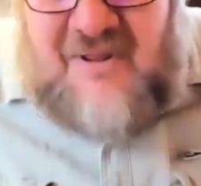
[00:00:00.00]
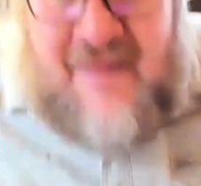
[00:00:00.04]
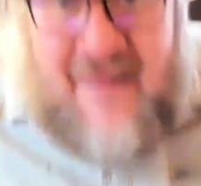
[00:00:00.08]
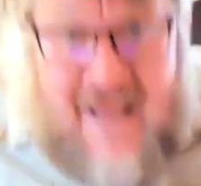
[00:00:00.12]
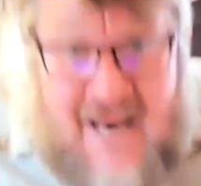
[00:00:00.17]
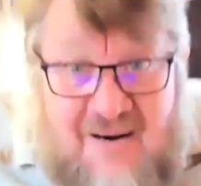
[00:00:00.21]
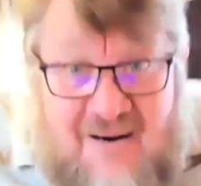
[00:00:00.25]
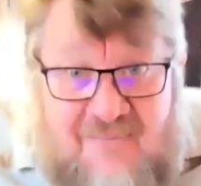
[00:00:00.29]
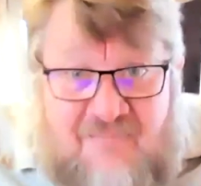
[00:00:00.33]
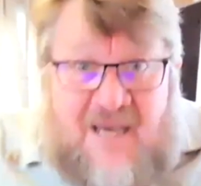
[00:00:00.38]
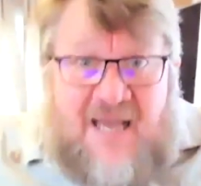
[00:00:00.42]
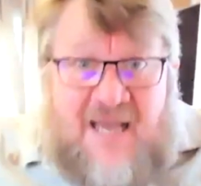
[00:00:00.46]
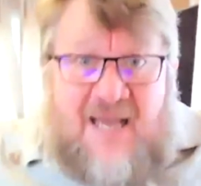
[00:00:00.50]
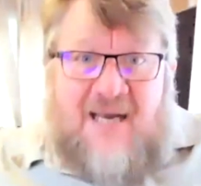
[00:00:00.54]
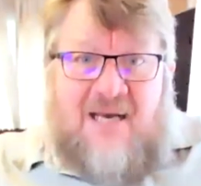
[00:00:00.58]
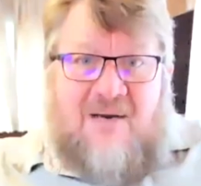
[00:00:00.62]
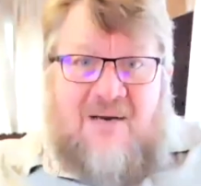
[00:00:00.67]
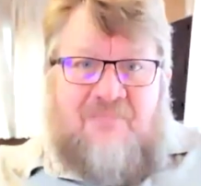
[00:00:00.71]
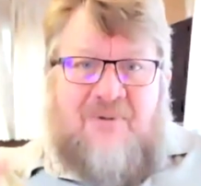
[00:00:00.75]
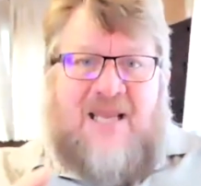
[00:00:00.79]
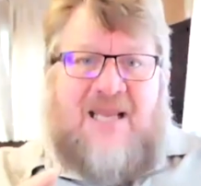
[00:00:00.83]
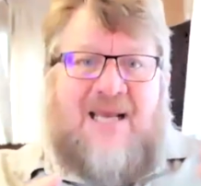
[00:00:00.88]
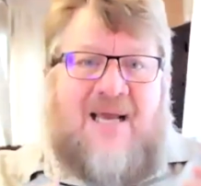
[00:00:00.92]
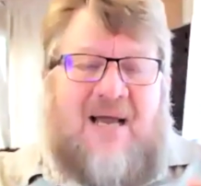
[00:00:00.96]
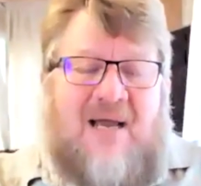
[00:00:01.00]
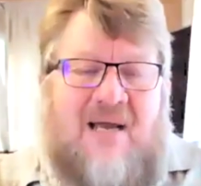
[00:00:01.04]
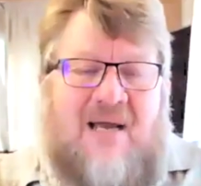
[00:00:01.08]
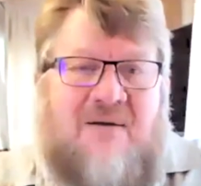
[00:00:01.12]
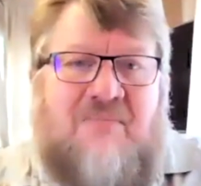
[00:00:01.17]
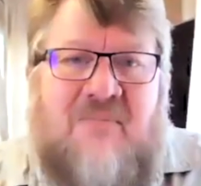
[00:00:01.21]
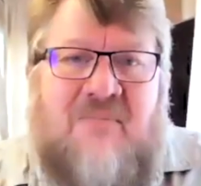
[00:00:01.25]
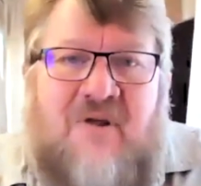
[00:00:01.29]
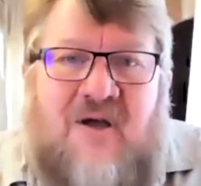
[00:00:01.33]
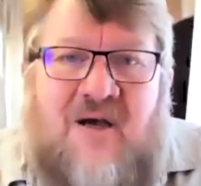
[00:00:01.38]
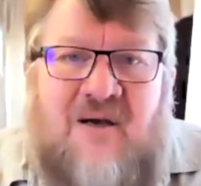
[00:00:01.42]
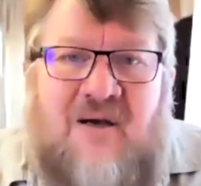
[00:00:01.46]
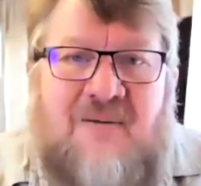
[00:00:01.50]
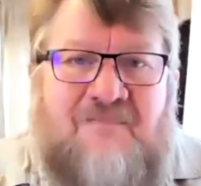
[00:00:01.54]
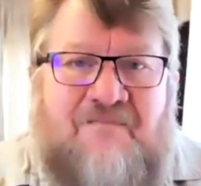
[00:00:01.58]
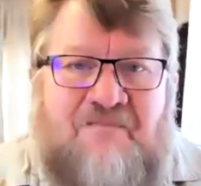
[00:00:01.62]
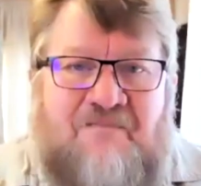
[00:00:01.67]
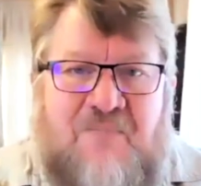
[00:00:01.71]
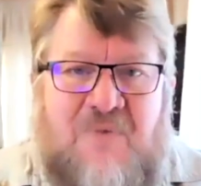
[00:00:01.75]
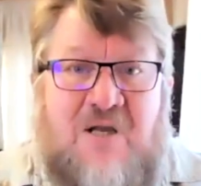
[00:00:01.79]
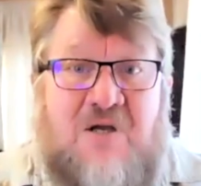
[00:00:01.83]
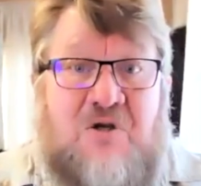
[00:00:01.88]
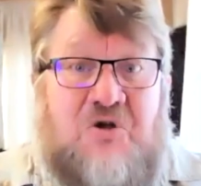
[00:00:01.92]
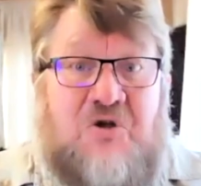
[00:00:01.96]
then back became the
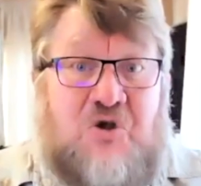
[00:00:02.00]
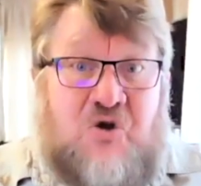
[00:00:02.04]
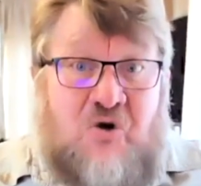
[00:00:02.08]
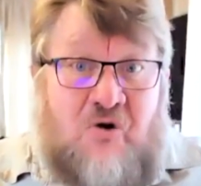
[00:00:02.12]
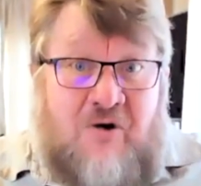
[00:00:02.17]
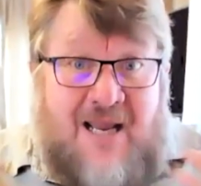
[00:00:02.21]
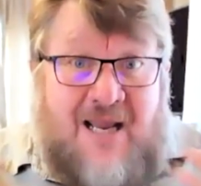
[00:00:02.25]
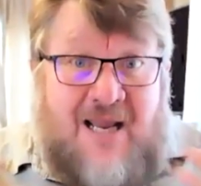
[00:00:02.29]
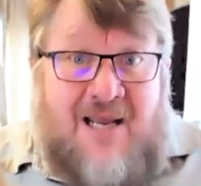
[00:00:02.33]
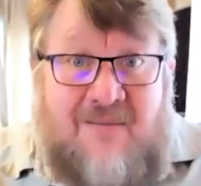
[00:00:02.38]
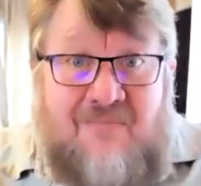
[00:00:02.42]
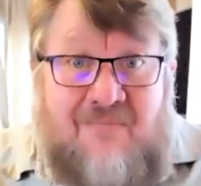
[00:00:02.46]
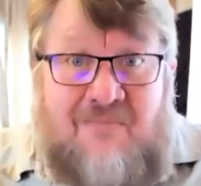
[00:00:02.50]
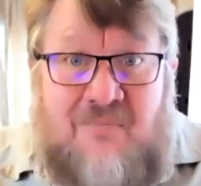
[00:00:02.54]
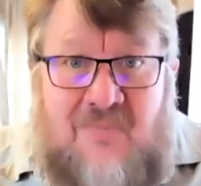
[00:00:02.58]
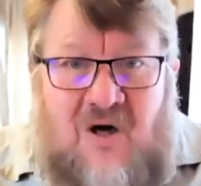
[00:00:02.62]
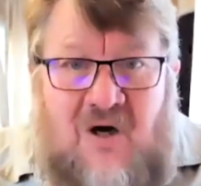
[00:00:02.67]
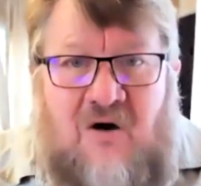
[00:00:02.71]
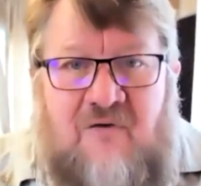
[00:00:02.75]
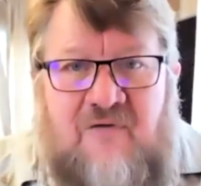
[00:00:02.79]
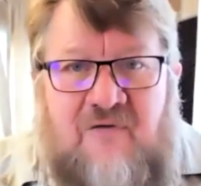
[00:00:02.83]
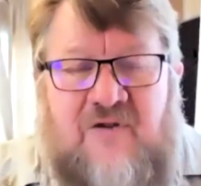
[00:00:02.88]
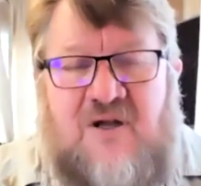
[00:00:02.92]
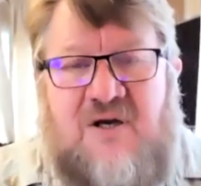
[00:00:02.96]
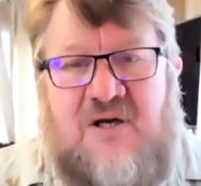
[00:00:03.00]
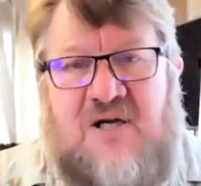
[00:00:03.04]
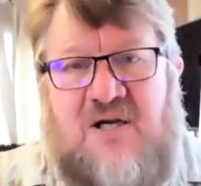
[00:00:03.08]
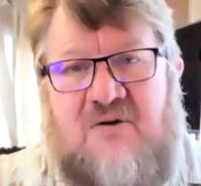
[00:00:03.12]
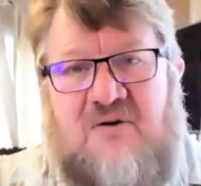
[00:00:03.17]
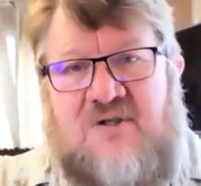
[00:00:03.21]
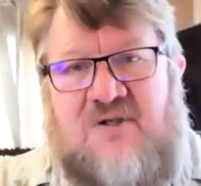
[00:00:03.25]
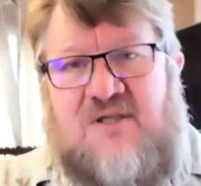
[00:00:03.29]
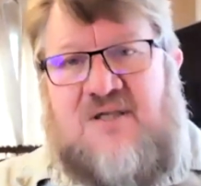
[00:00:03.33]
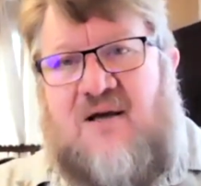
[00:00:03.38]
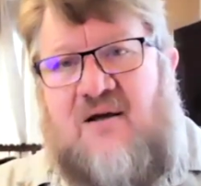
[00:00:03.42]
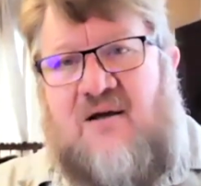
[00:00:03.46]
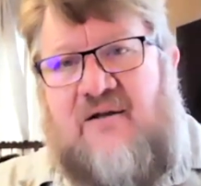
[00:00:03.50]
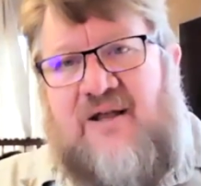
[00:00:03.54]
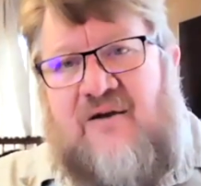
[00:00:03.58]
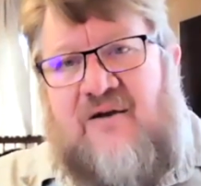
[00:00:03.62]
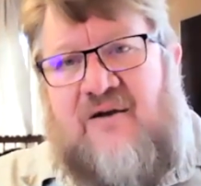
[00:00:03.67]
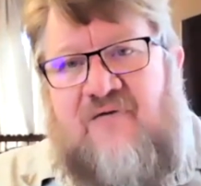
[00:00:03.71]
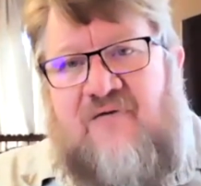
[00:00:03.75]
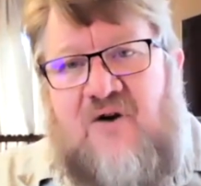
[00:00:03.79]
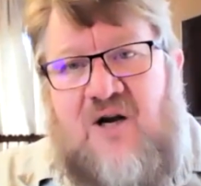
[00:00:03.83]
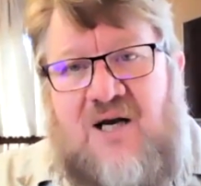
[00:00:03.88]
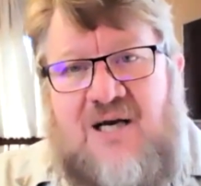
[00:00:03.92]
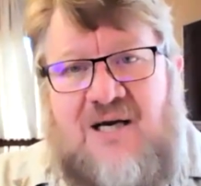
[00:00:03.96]
dream of the new South
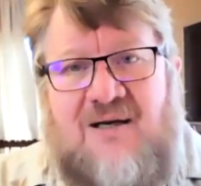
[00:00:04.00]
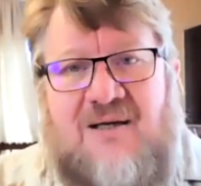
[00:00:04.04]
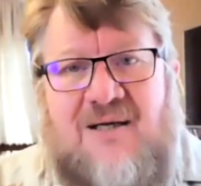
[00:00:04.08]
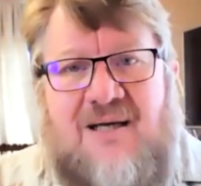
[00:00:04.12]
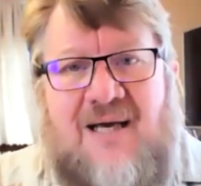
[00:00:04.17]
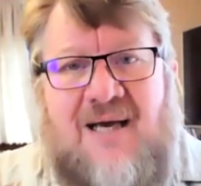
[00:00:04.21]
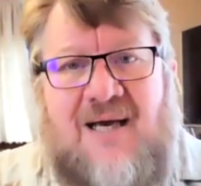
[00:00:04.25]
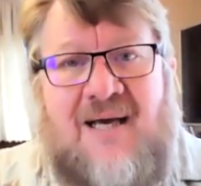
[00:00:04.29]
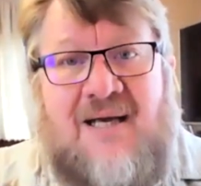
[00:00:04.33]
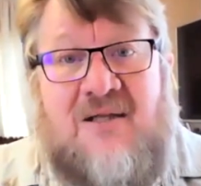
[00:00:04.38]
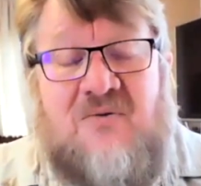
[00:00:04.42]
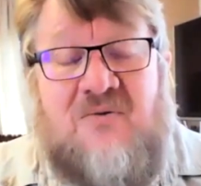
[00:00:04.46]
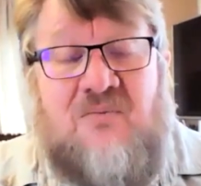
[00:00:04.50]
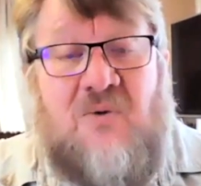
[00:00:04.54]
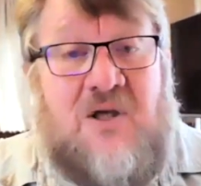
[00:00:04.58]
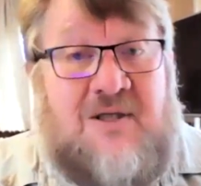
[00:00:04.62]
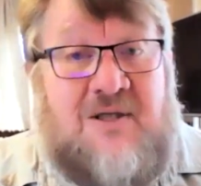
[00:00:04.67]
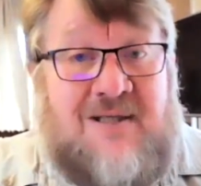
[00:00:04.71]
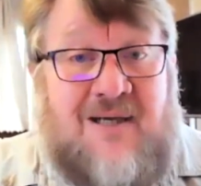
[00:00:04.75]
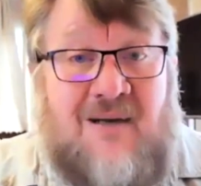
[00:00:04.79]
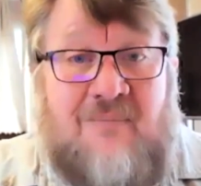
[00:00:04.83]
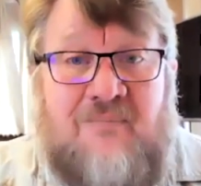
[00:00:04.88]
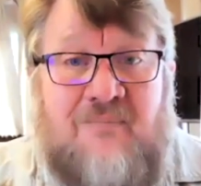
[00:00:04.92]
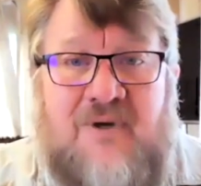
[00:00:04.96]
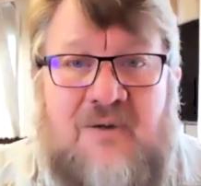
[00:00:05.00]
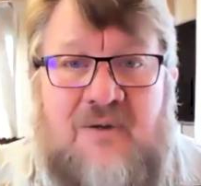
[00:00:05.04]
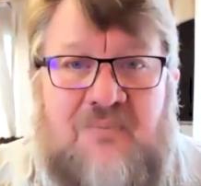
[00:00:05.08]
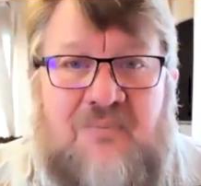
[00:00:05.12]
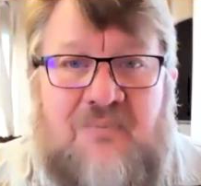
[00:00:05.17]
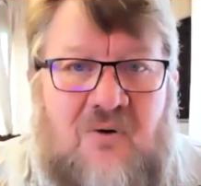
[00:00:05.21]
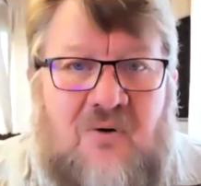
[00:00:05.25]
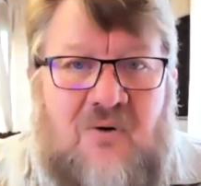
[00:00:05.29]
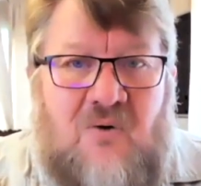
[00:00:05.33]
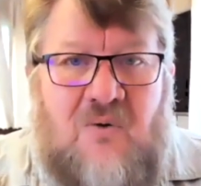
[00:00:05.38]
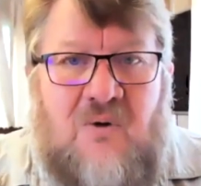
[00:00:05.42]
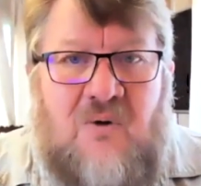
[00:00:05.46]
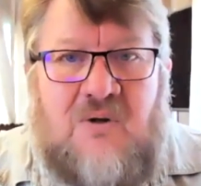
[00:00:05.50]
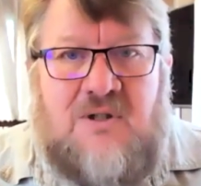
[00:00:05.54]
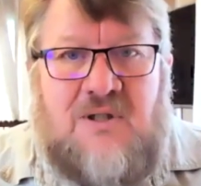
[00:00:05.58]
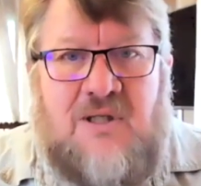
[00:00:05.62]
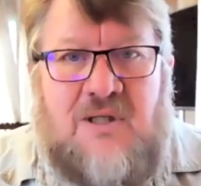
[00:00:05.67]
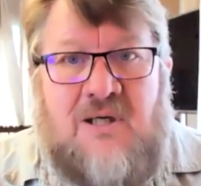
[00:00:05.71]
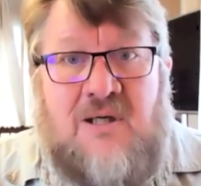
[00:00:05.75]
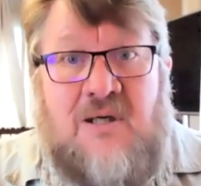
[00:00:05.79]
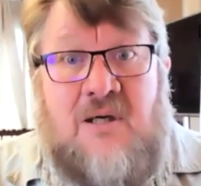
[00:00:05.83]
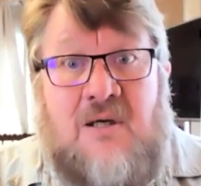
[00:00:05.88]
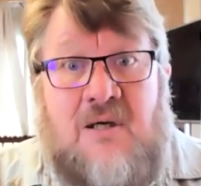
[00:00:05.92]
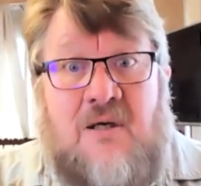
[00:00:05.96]
Africa and what some people called
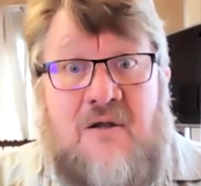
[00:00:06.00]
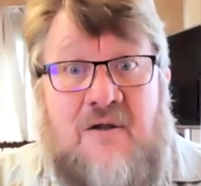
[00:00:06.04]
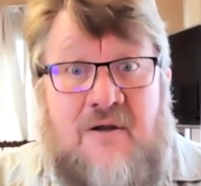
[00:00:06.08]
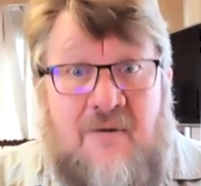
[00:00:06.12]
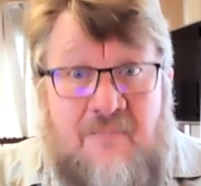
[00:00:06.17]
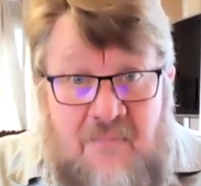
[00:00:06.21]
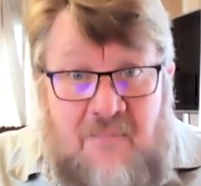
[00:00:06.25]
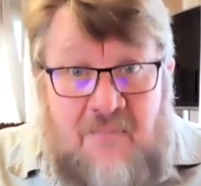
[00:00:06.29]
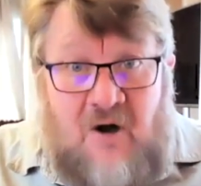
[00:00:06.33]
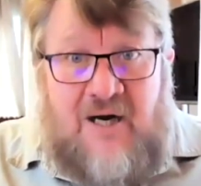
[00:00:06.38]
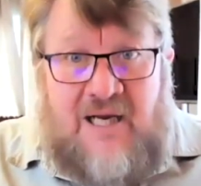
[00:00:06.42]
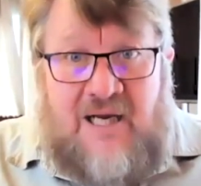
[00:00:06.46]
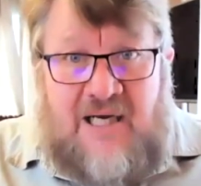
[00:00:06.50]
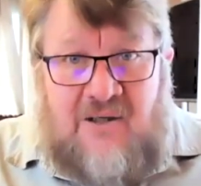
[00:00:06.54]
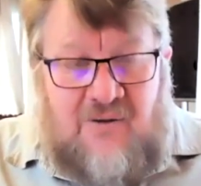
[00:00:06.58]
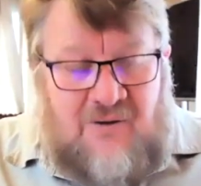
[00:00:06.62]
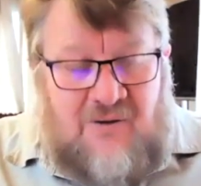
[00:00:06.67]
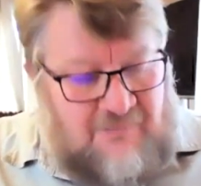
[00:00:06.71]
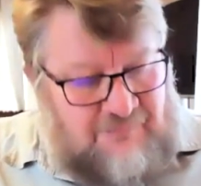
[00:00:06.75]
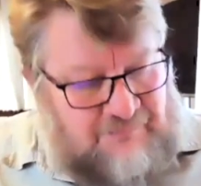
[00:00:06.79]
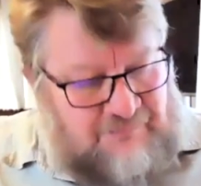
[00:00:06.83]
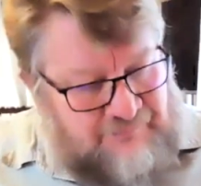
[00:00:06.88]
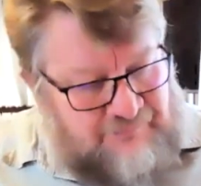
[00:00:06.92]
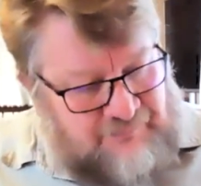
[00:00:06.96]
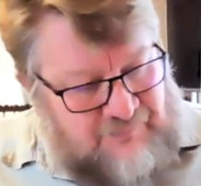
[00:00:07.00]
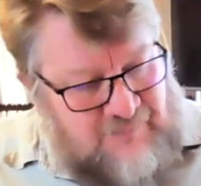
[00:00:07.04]
the miracle.